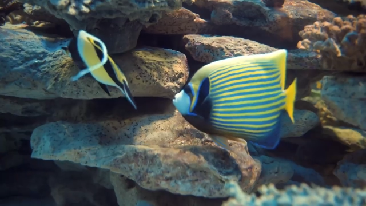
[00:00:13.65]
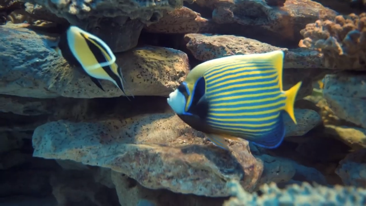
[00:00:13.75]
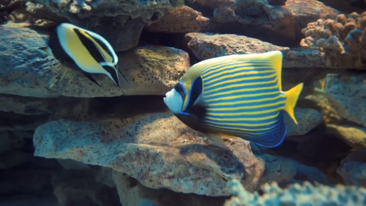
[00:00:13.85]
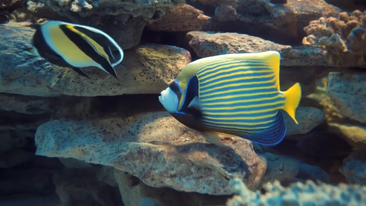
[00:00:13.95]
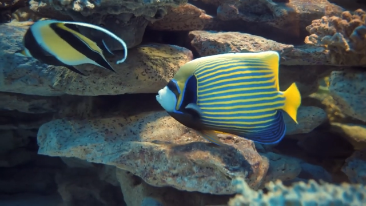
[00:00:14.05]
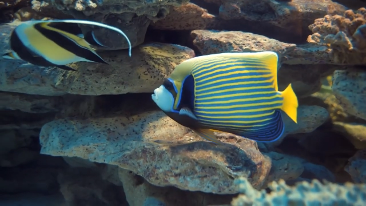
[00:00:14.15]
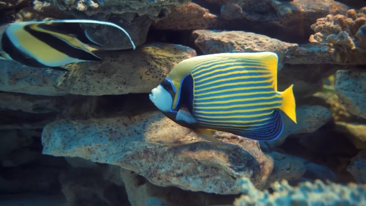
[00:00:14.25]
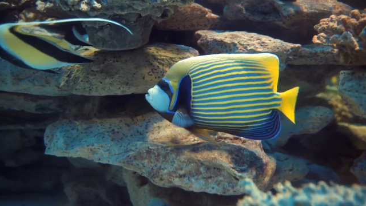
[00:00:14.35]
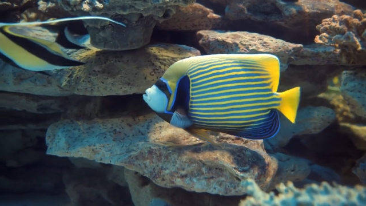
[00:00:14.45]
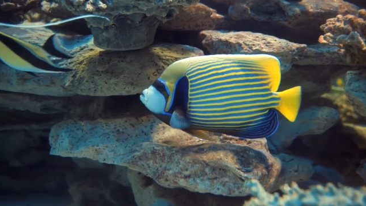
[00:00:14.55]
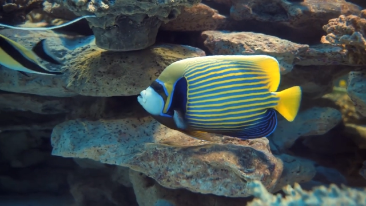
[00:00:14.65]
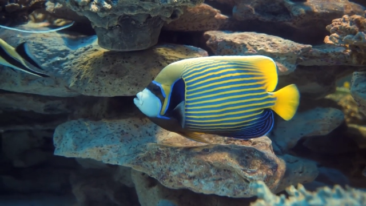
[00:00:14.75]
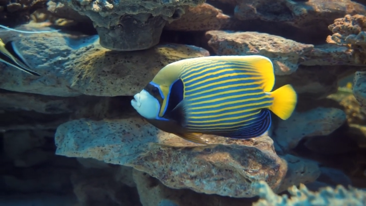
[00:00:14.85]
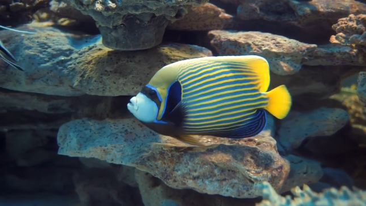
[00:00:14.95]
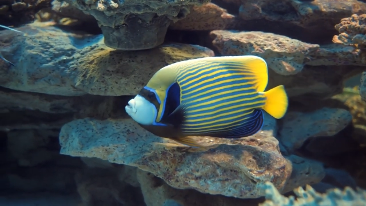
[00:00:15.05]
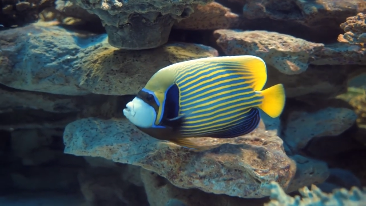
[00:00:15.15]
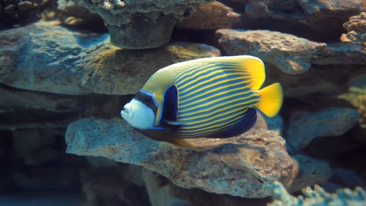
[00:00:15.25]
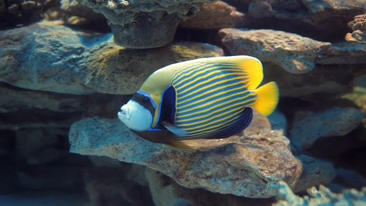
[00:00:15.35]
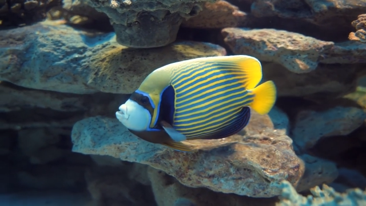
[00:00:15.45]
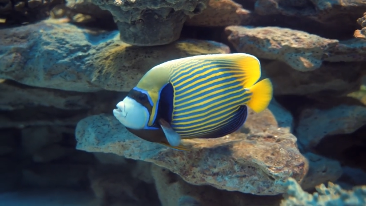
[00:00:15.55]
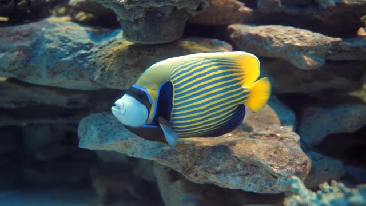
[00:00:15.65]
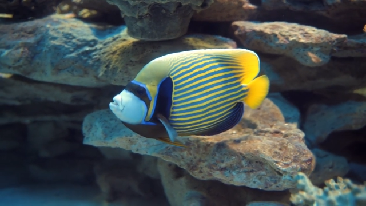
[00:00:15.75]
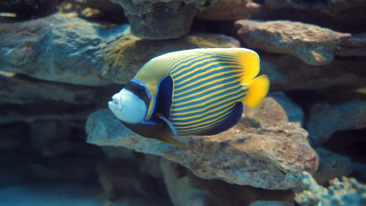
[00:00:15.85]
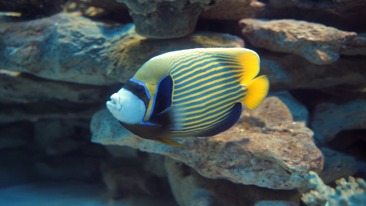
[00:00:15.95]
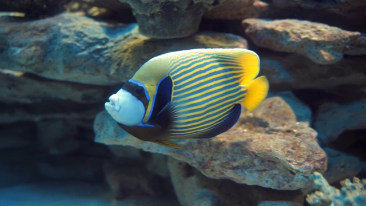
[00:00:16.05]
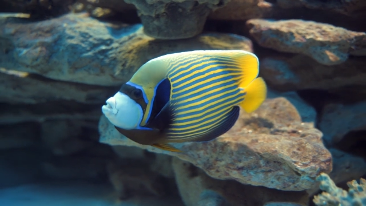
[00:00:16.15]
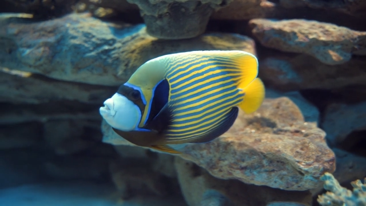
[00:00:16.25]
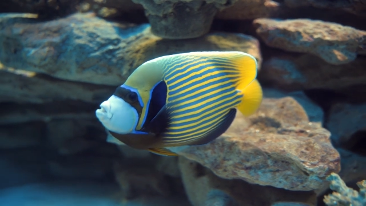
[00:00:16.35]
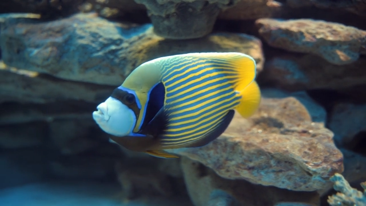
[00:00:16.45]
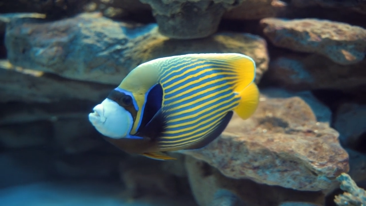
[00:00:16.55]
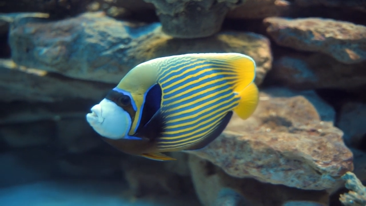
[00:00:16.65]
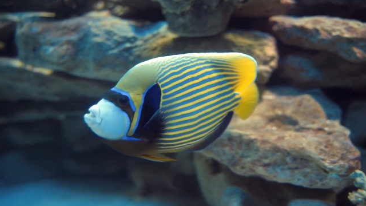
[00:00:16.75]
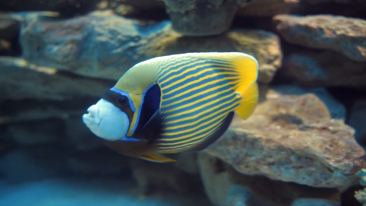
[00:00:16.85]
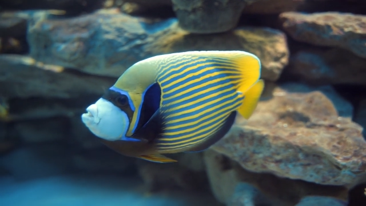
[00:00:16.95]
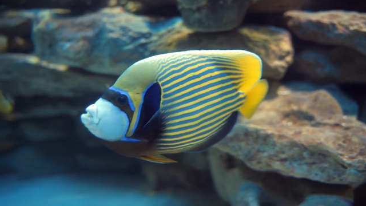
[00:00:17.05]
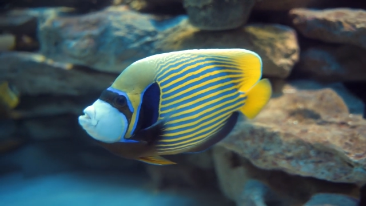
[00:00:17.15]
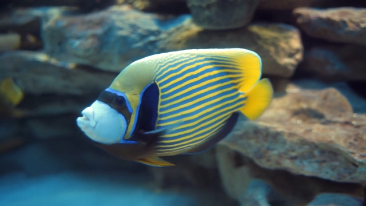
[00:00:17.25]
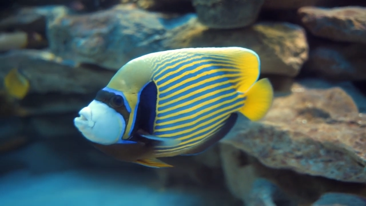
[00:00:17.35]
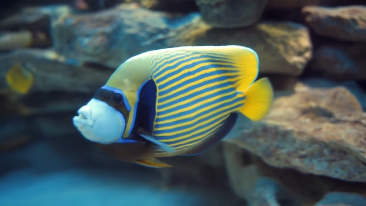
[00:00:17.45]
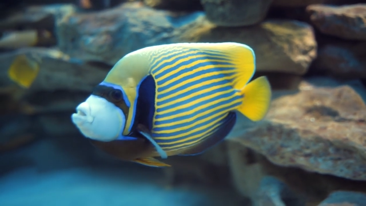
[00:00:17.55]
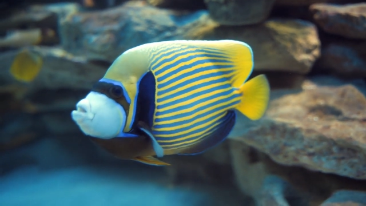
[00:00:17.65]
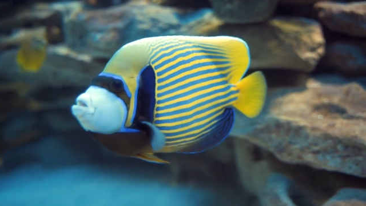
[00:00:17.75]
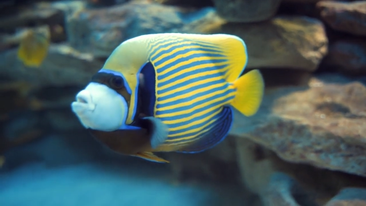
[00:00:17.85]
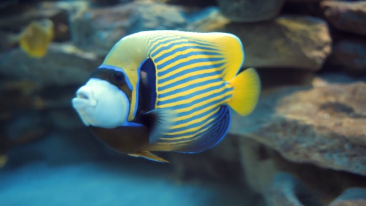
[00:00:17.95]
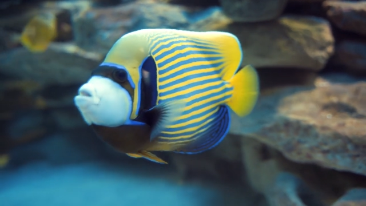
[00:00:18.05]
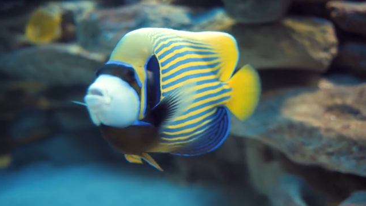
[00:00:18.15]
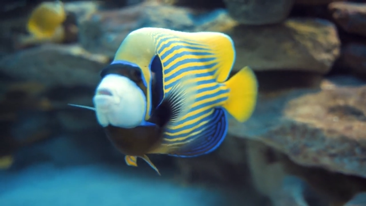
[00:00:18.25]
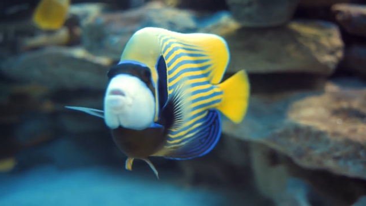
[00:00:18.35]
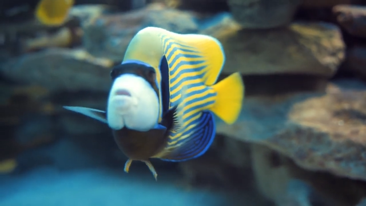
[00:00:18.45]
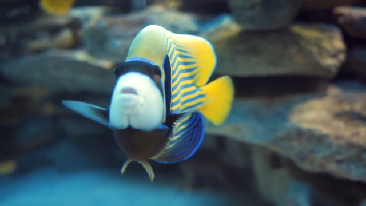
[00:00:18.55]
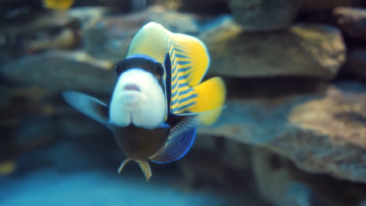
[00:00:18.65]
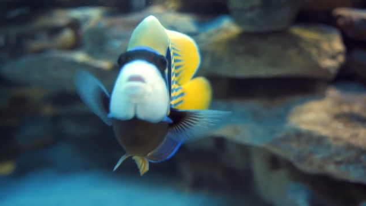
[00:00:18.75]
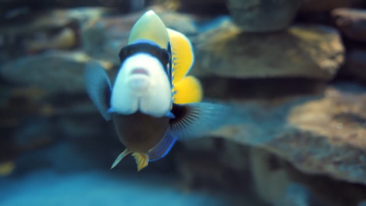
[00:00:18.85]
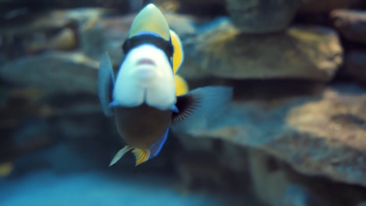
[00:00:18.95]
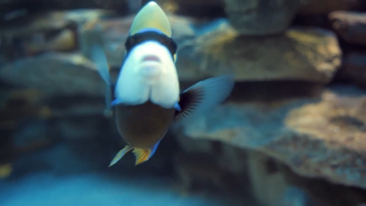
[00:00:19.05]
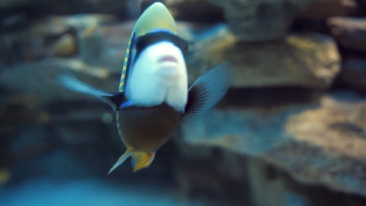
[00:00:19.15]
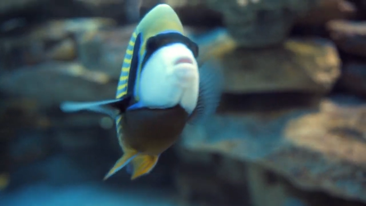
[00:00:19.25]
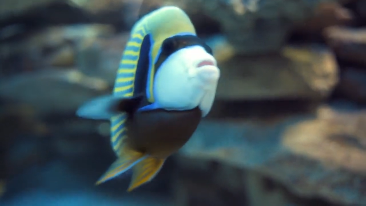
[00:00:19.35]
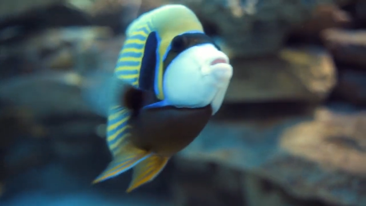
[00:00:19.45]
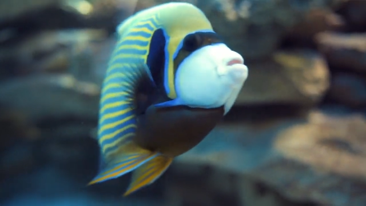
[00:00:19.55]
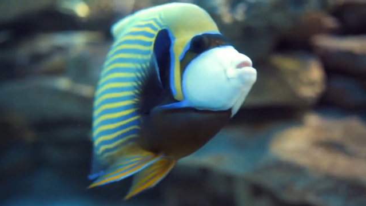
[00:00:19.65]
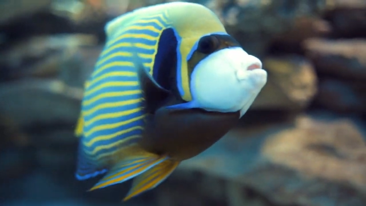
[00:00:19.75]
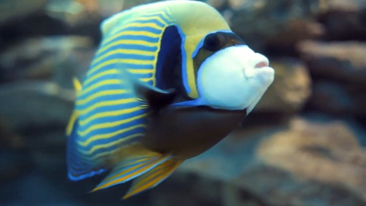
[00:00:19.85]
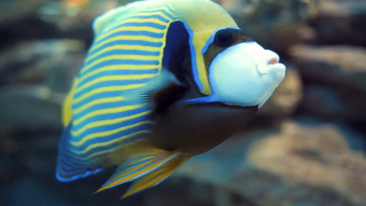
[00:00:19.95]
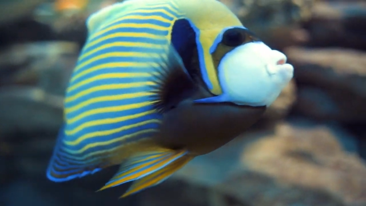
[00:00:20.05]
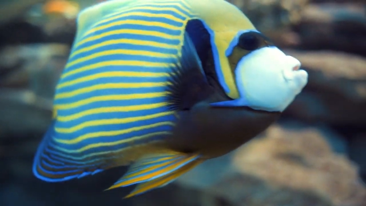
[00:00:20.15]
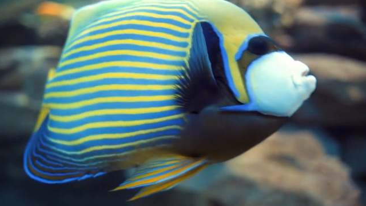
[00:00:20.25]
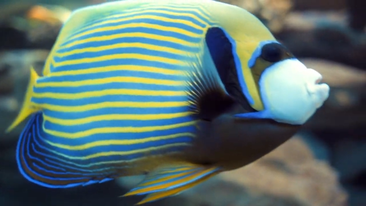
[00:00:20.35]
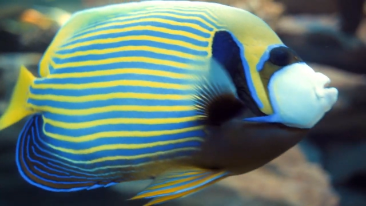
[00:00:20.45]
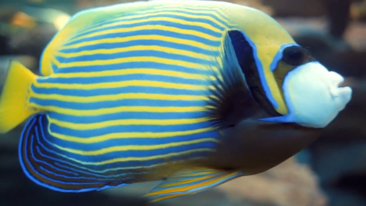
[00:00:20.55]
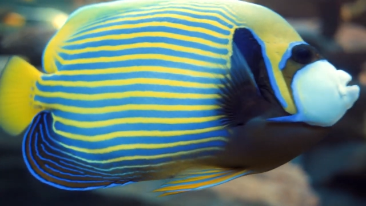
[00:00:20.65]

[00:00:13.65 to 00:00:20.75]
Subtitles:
[unreadable: no face in view]